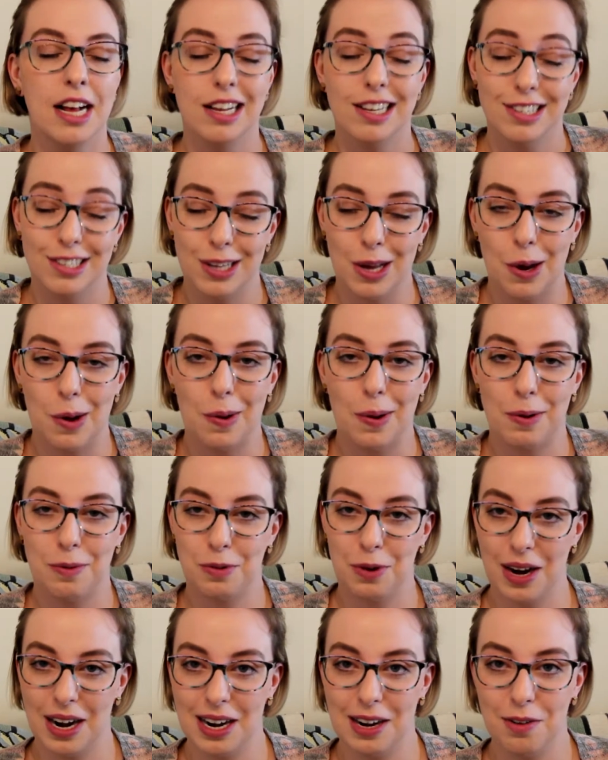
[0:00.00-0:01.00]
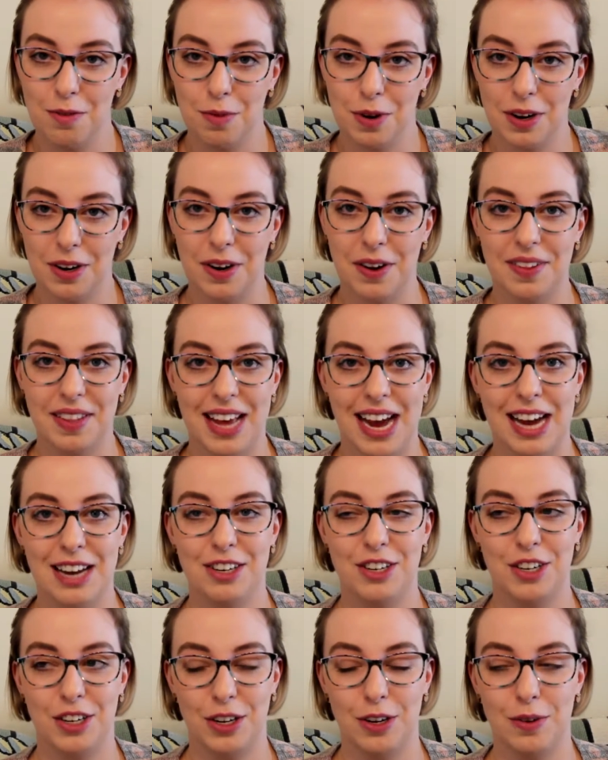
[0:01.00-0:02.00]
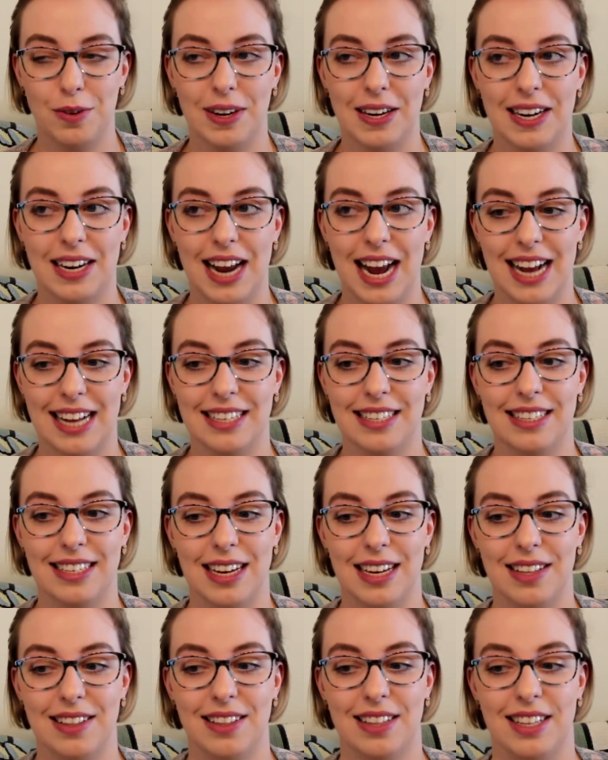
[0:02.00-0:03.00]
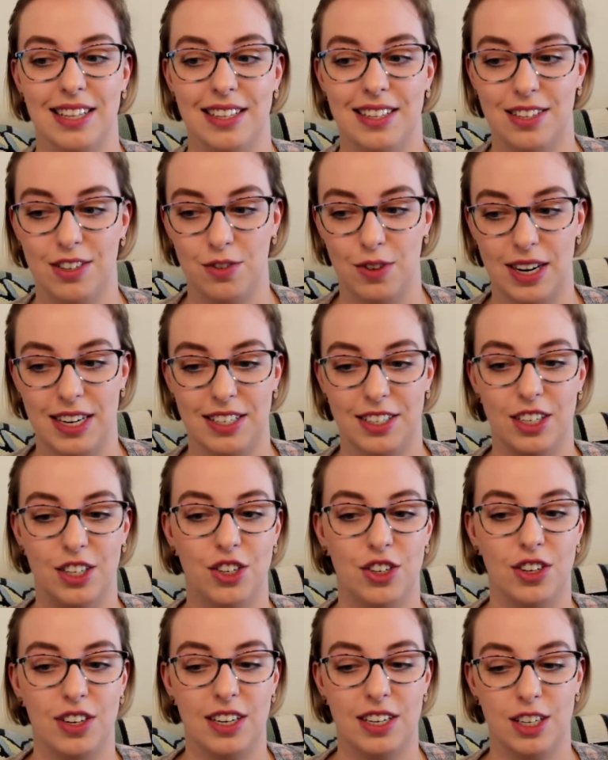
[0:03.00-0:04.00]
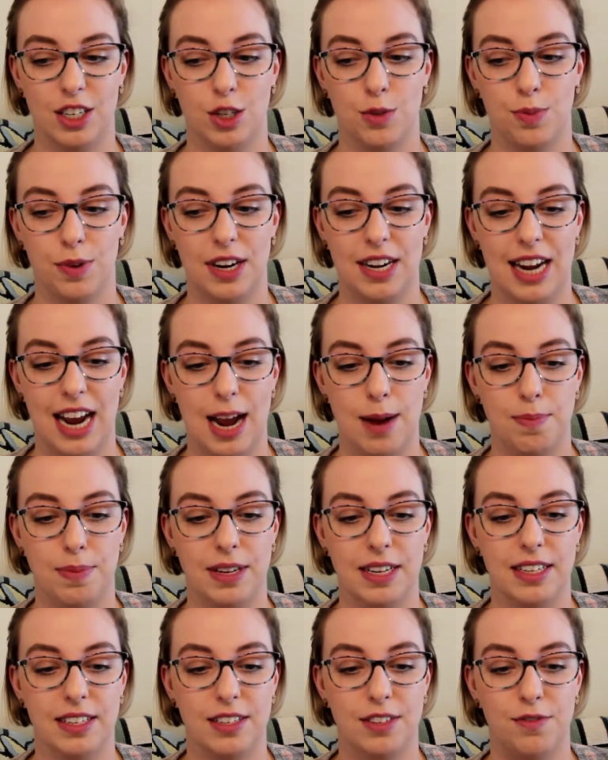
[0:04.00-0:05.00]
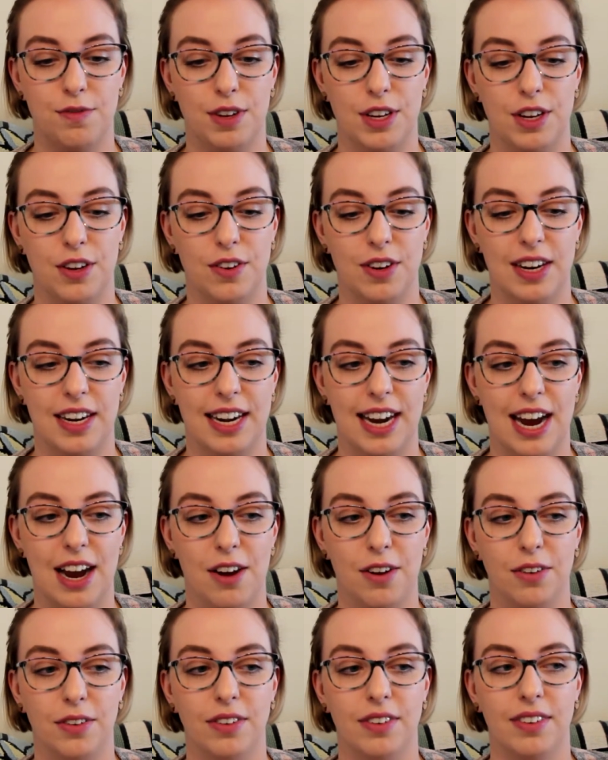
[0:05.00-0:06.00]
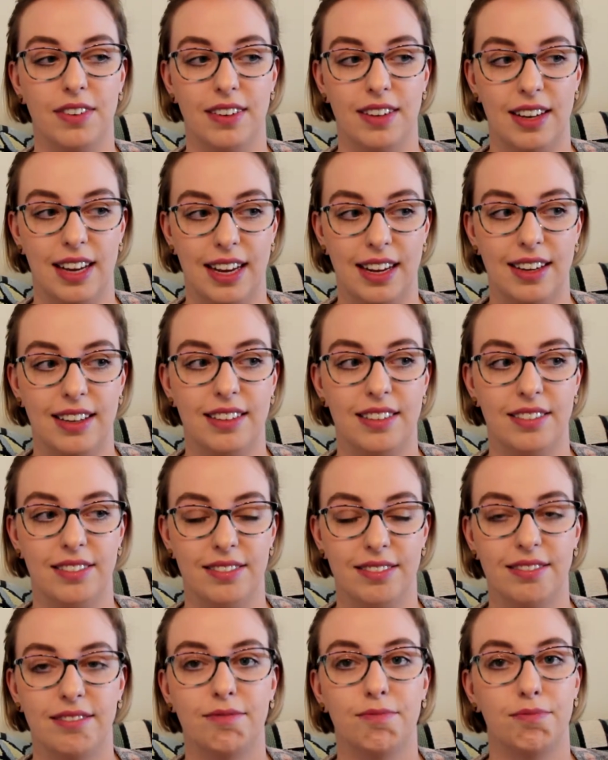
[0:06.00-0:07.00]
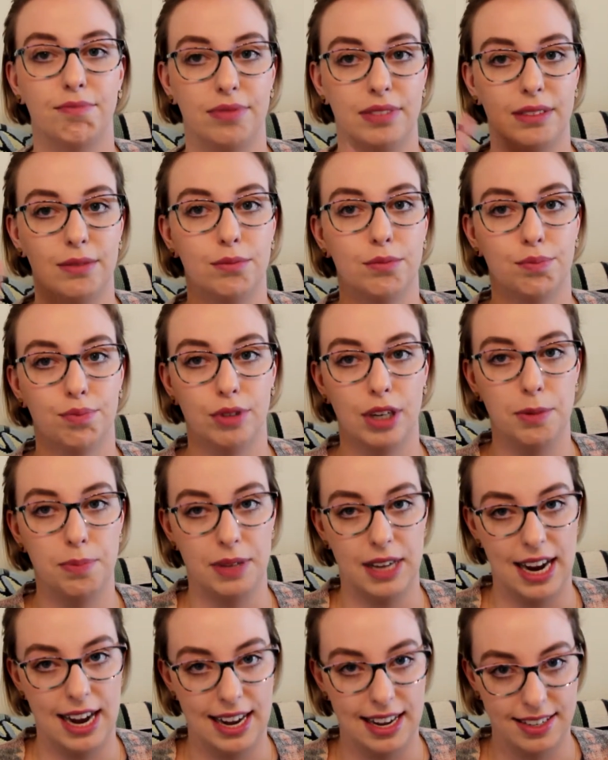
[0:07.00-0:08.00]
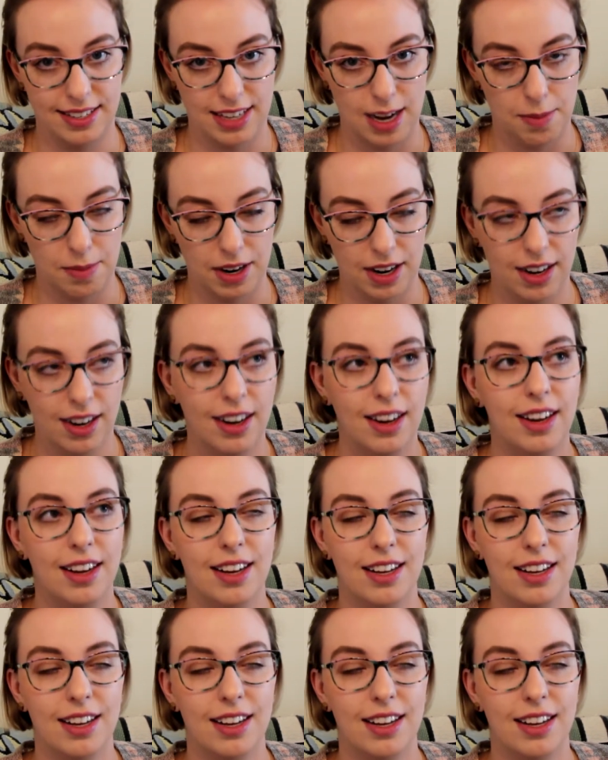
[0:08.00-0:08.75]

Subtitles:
So trying to work on that too, and as this transition into spring happens, figuring out like pre-planning summer.